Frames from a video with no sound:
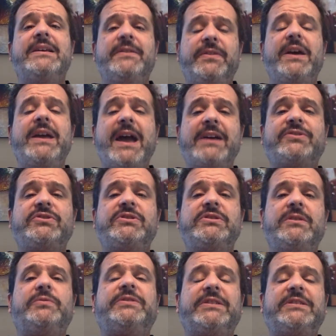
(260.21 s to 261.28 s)

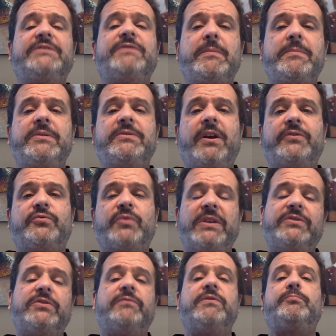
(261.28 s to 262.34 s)
It was $65 million
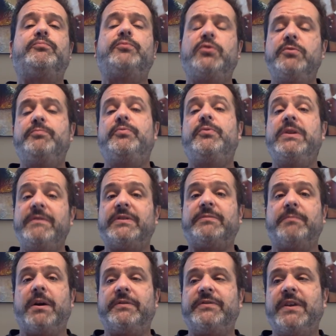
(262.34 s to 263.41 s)
raised over the 2 previous
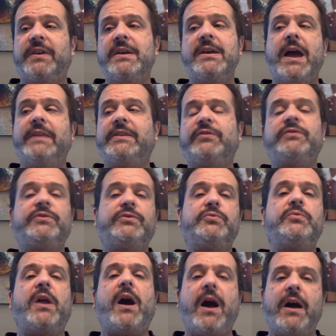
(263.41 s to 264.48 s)
months, and this was
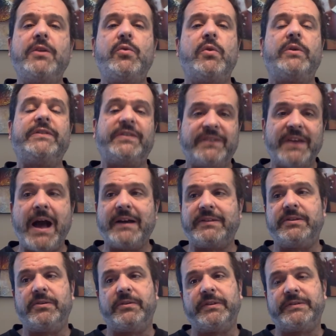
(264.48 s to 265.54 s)
through an ongoing
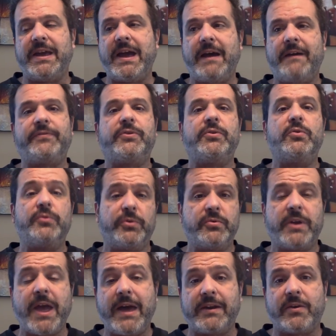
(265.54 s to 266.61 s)
stock deal that they have through
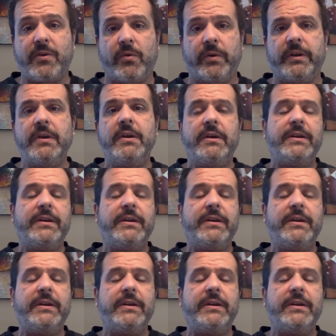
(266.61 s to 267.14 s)
Canaccord.